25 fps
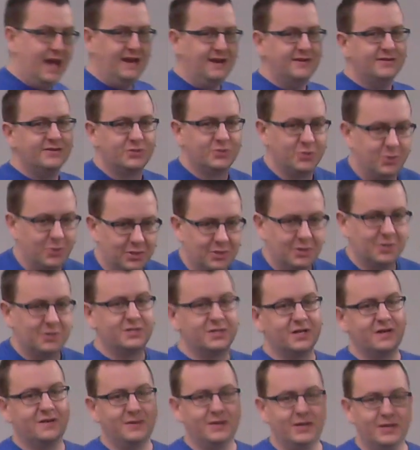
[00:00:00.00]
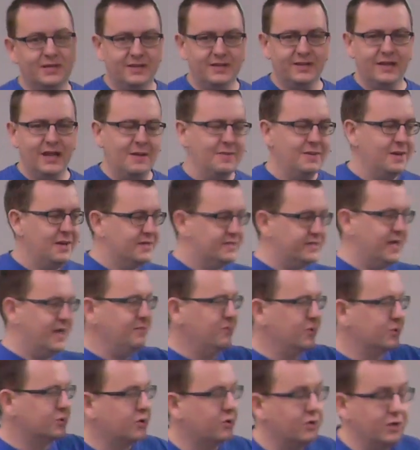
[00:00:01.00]
Saul looked at him and
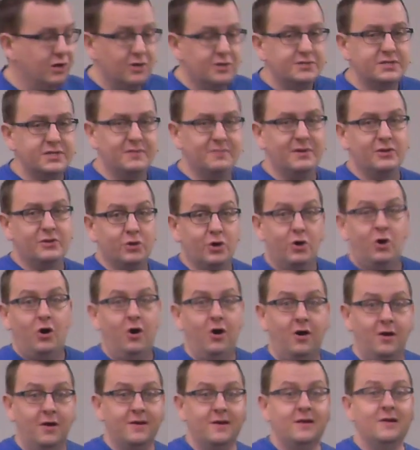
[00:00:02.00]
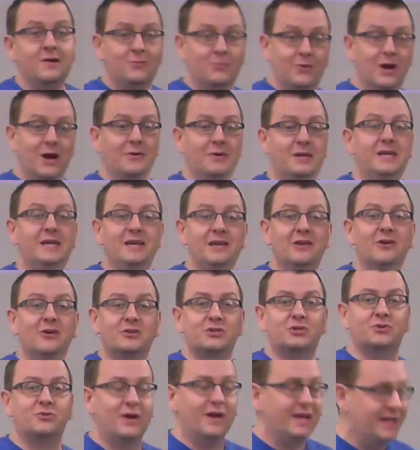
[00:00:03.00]
Samuel looked at him and thought, oh, well, he looks
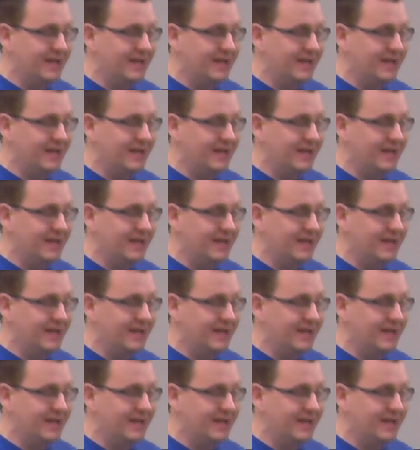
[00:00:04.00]
great.